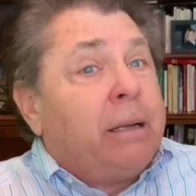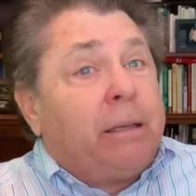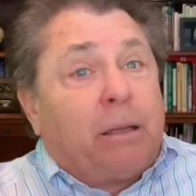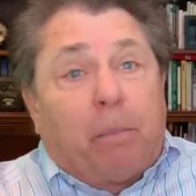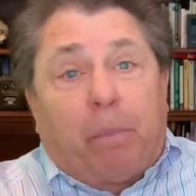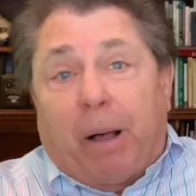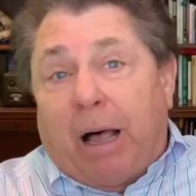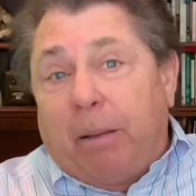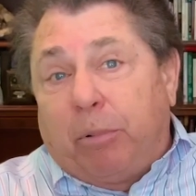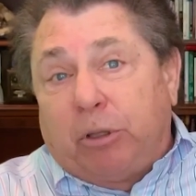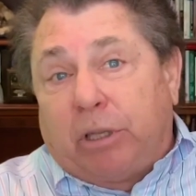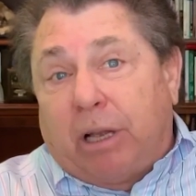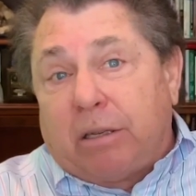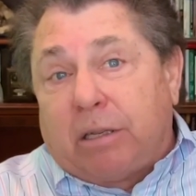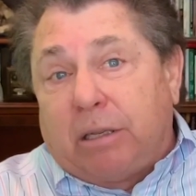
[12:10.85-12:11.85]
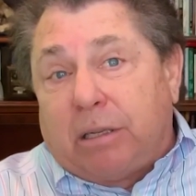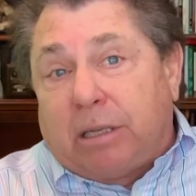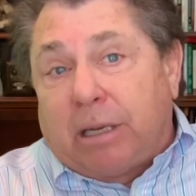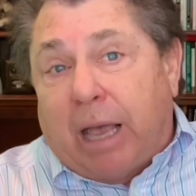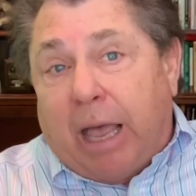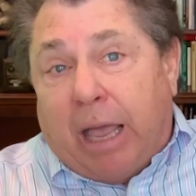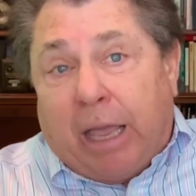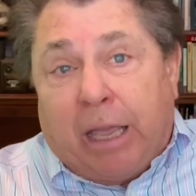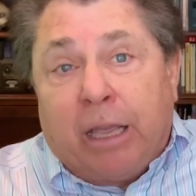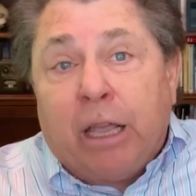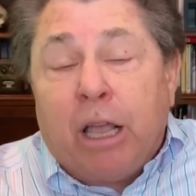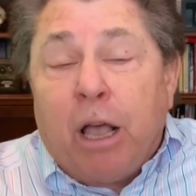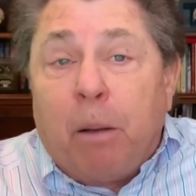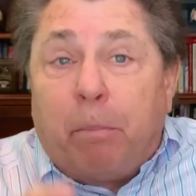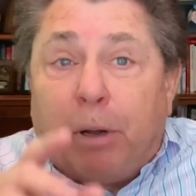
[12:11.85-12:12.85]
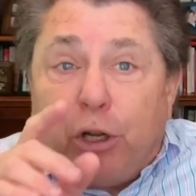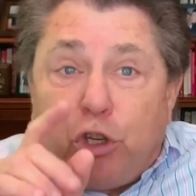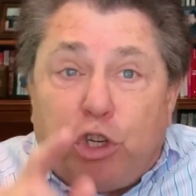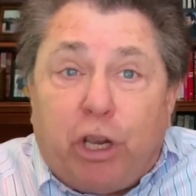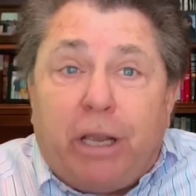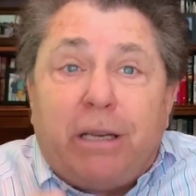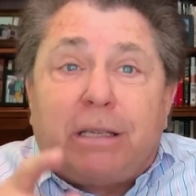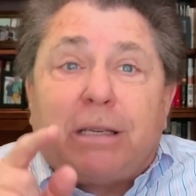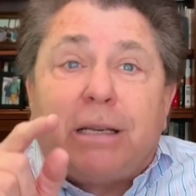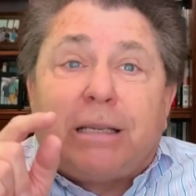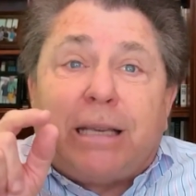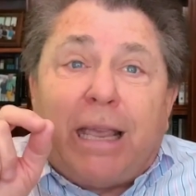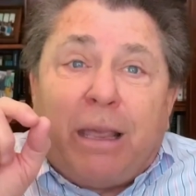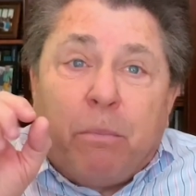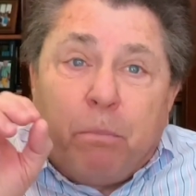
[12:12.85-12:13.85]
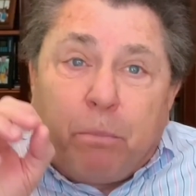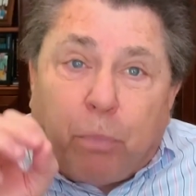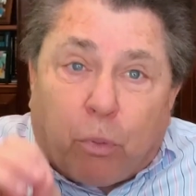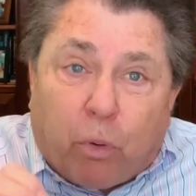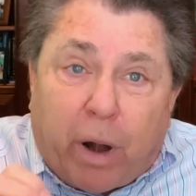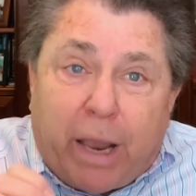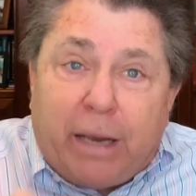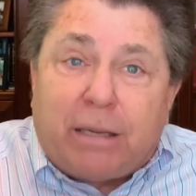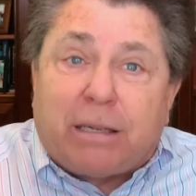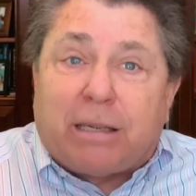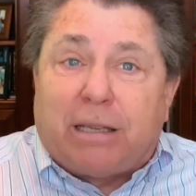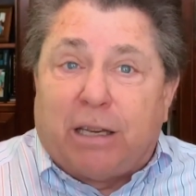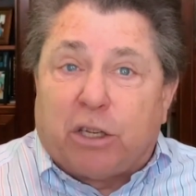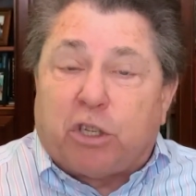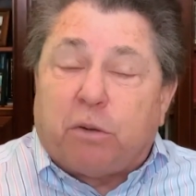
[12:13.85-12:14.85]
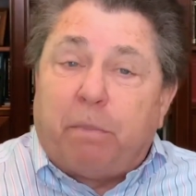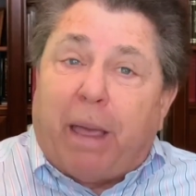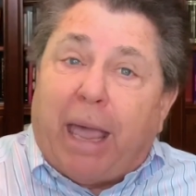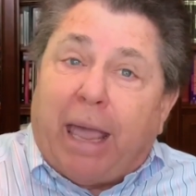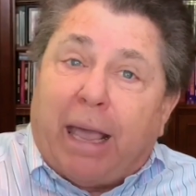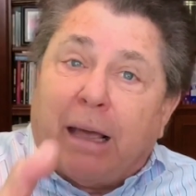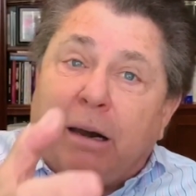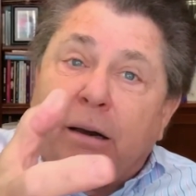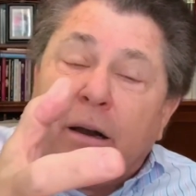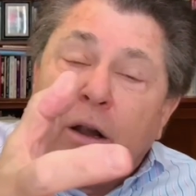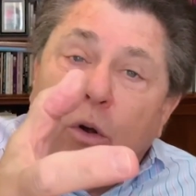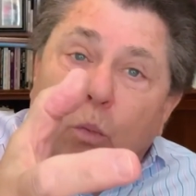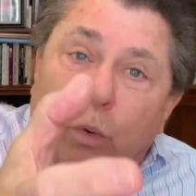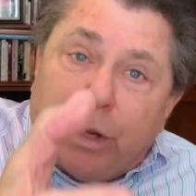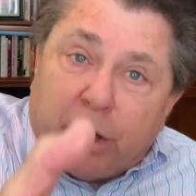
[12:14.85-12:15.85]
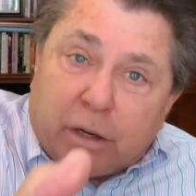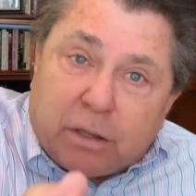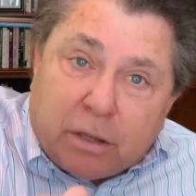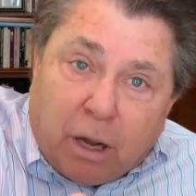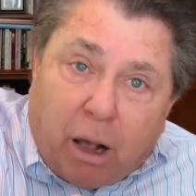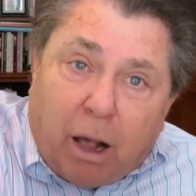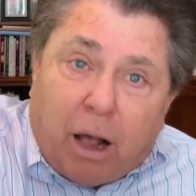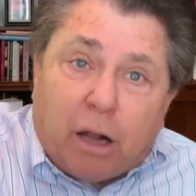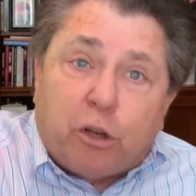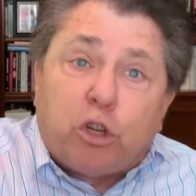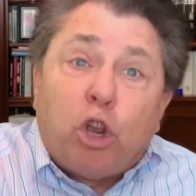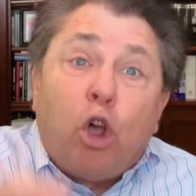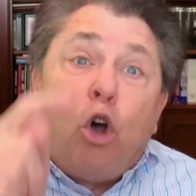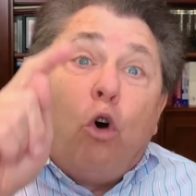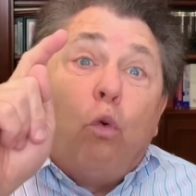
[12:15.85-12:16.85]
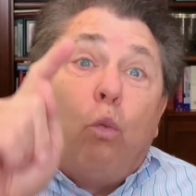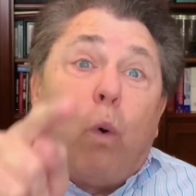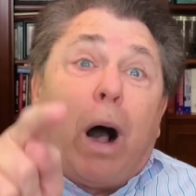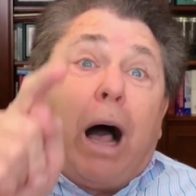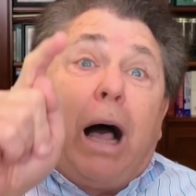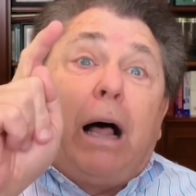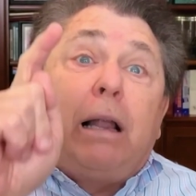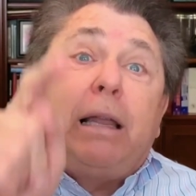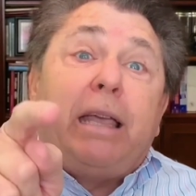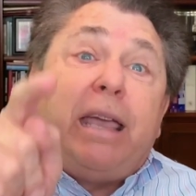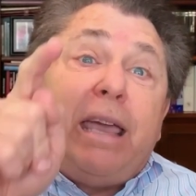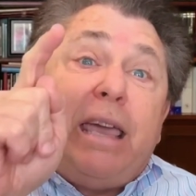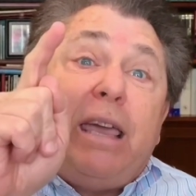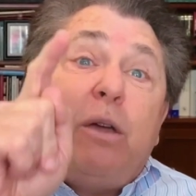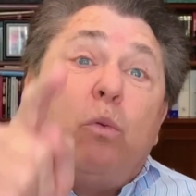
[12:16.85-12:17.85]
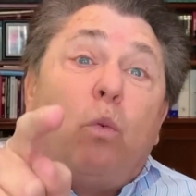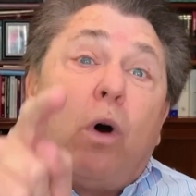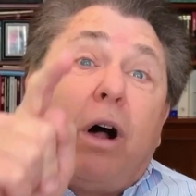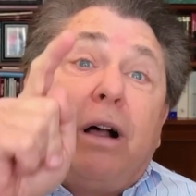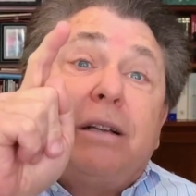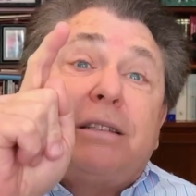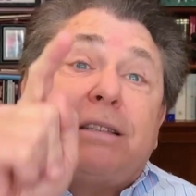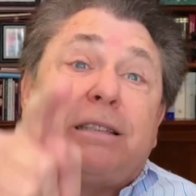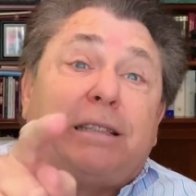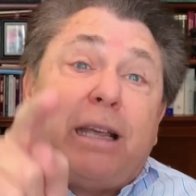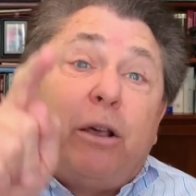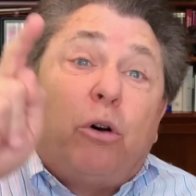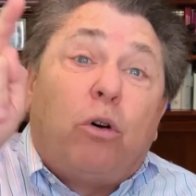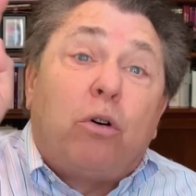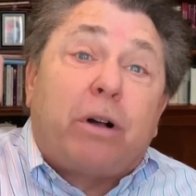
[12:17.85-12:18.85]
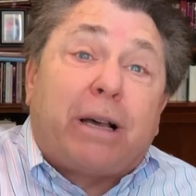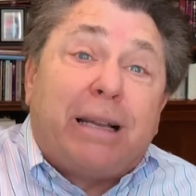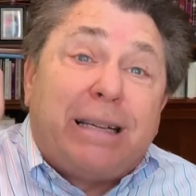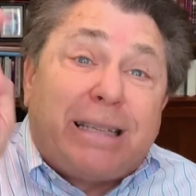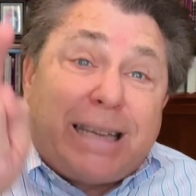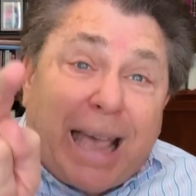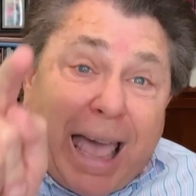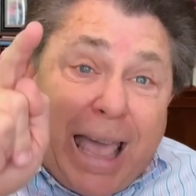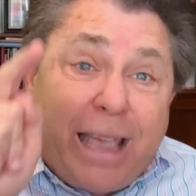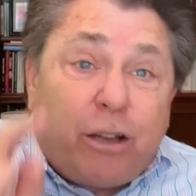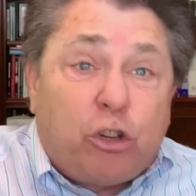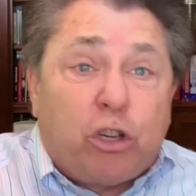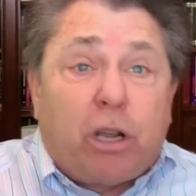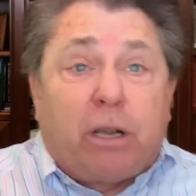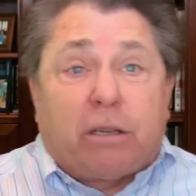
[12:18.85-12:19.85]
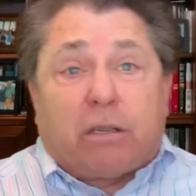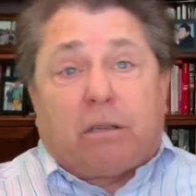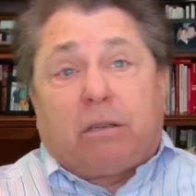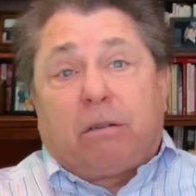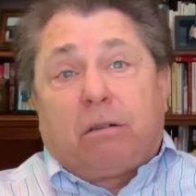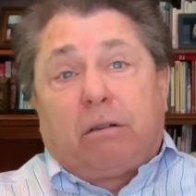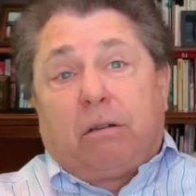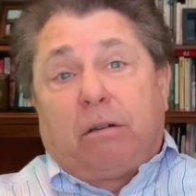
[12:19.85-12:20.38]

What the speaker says: The Bible doesn't say, but Jesus embraced this man with a touch while he was still contagious.